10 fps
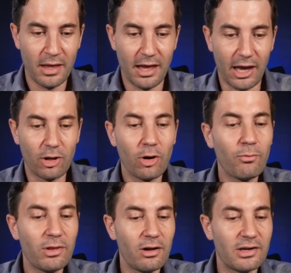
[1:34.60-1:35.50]
And along
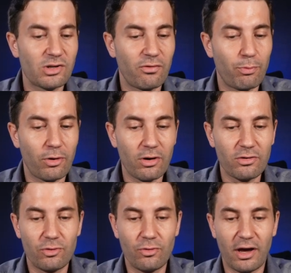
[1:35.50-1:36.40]
with the list of
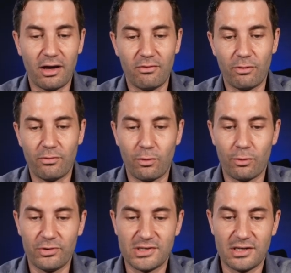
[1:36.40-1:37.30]
product, you have, of
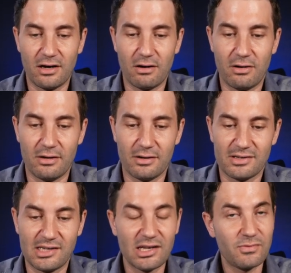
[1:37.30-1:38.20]
course, their
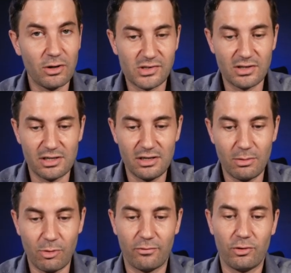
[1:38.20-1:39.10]
sales velocity,
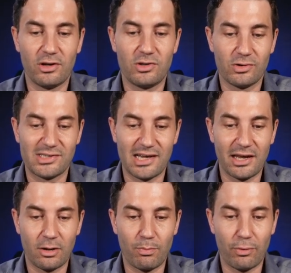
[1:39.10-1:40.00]
amount of units you're
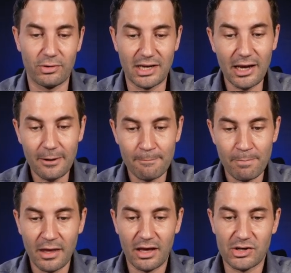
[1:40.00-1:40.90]
selling per day,
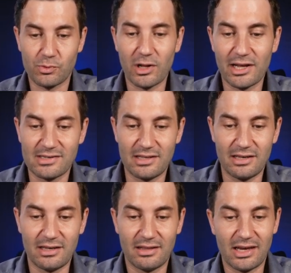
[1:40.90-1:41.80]
as well as
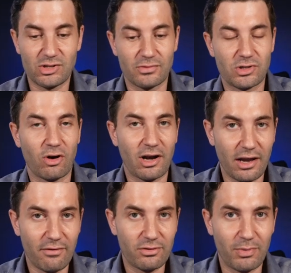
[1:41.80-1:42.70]
the days of stock
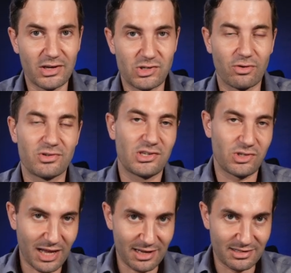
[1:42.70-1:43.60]
left based on
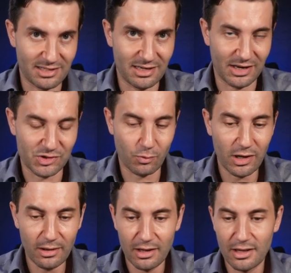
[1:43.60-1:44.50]
seasonality as
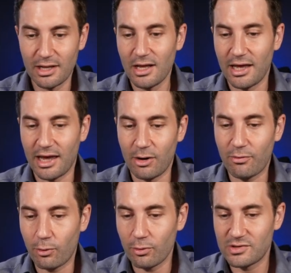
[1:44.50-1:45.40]
well. And
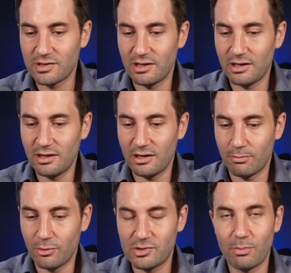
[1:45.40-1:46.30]
of course, the
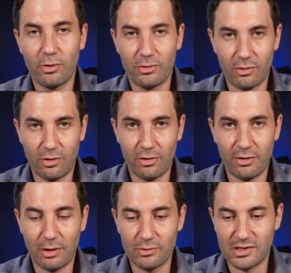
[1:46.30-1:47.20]
most important
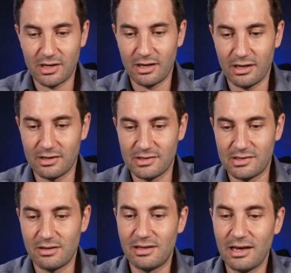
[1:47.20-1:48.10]
column, I would say, is
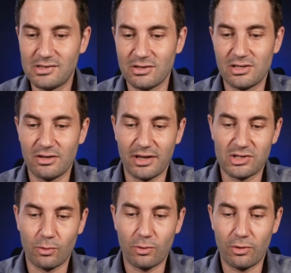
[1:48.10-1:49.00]
the days until
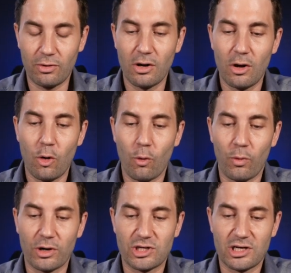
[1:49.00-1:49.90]
next order,
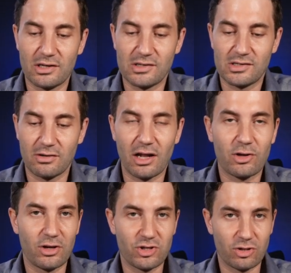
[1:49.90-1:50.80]
which is the
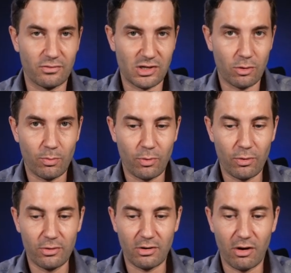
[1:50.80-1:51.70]
calculation of
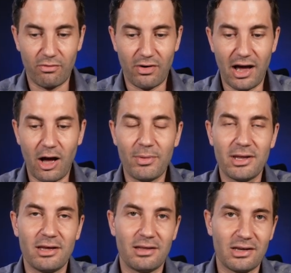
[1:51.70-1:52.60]
Sellerboard of how
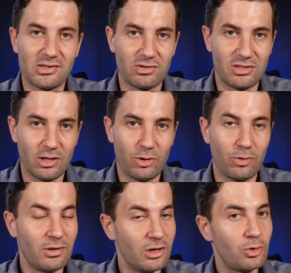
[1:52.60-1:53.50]
many days until
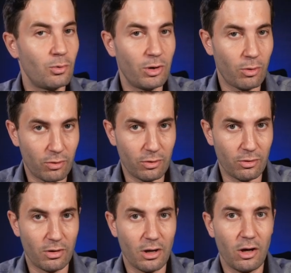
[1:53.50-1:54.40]
you need to
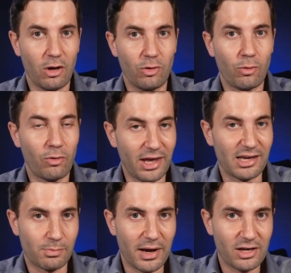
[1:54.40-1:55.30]
reorder your
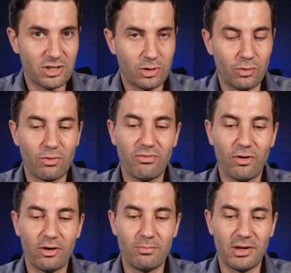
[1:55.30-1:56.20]
next batch to
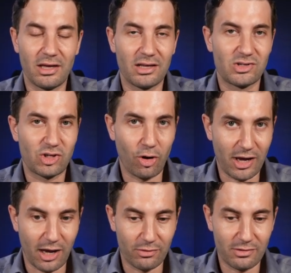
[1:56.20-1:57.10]
avoid being stock
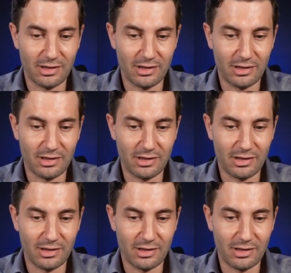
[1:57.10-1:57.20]
out.